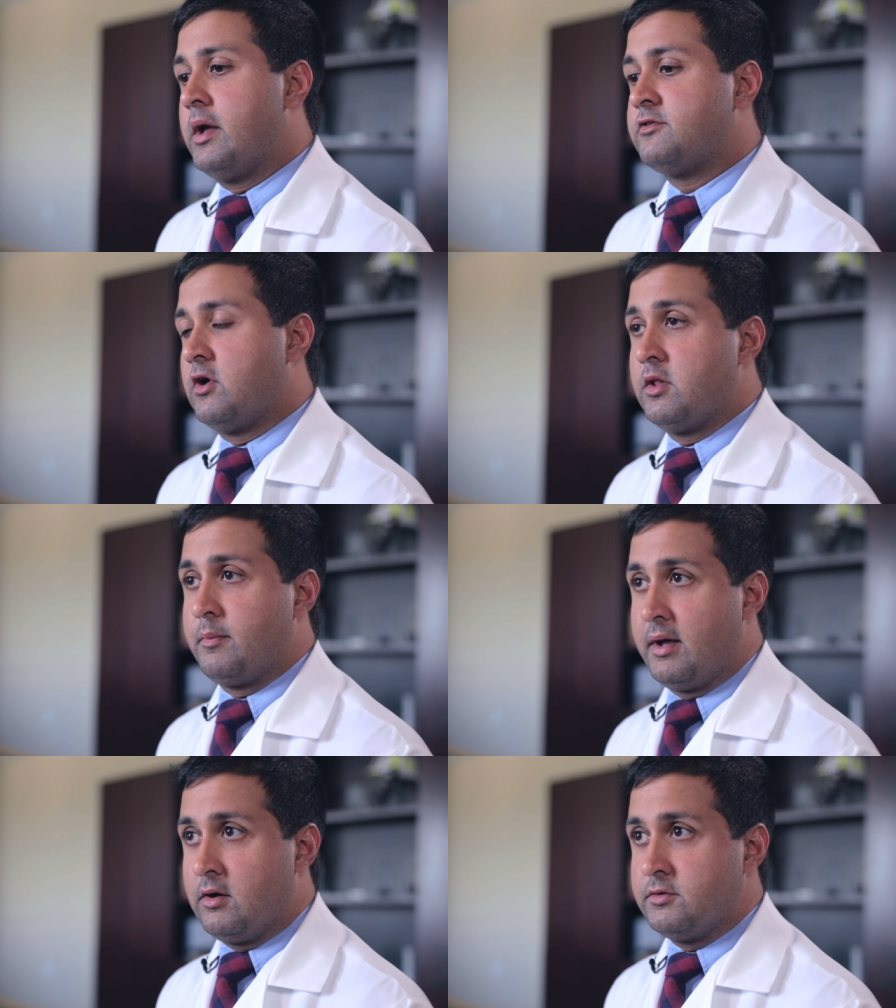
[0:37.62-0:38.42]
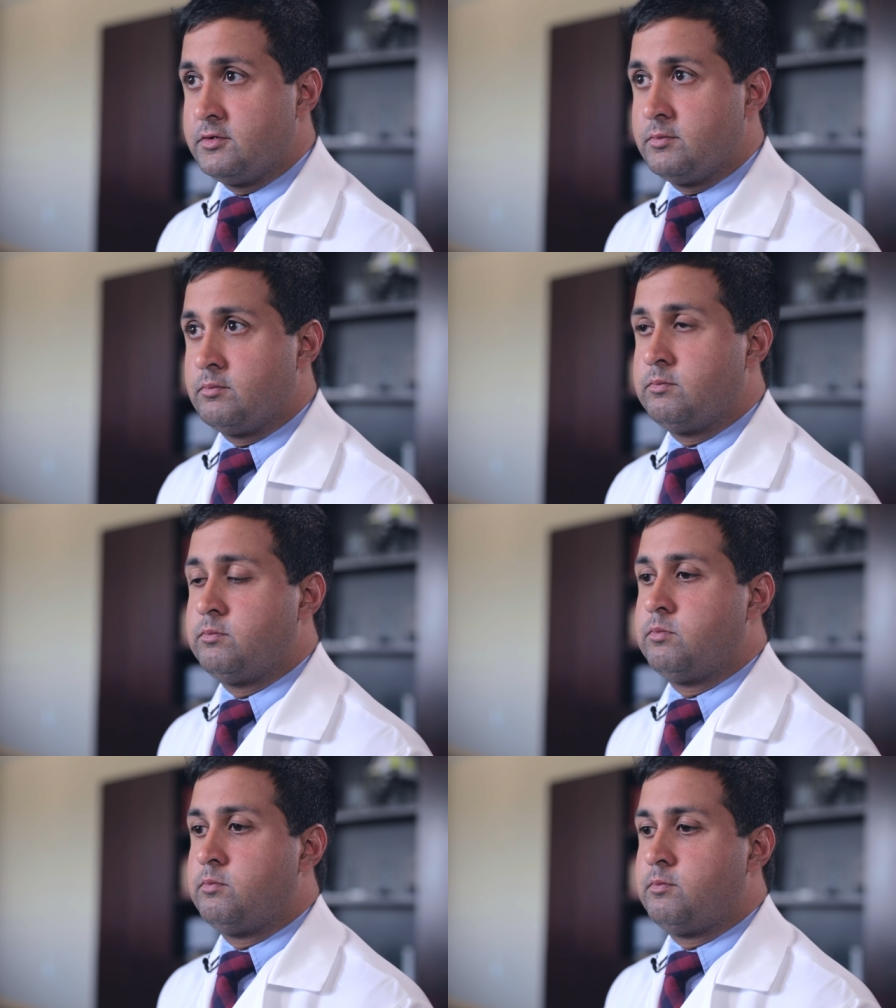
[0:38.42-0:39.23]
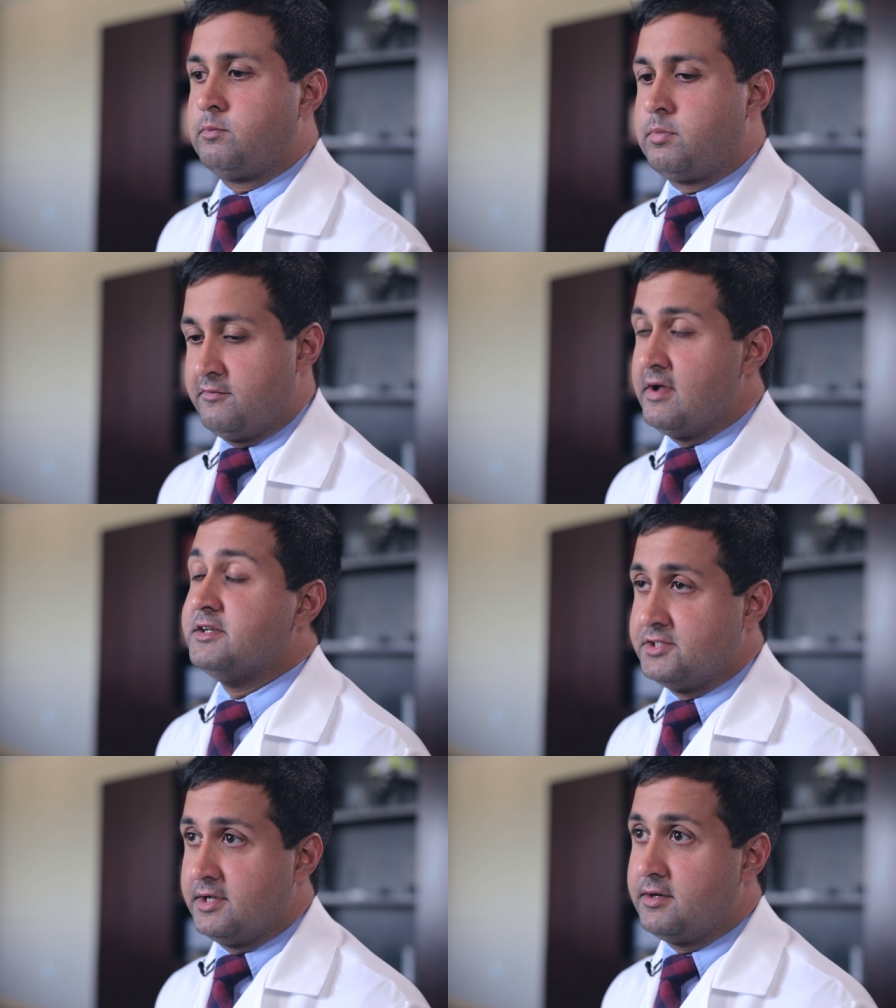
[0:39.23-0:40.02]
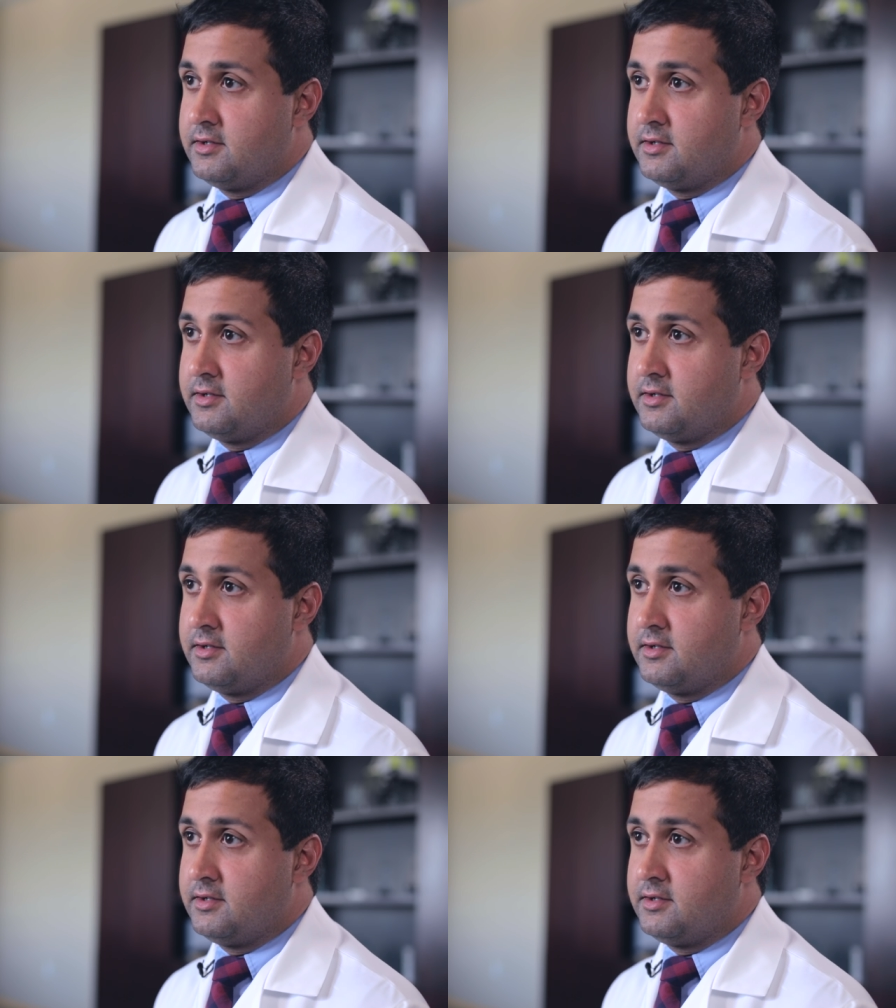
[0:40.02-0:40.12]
It's all about prevention.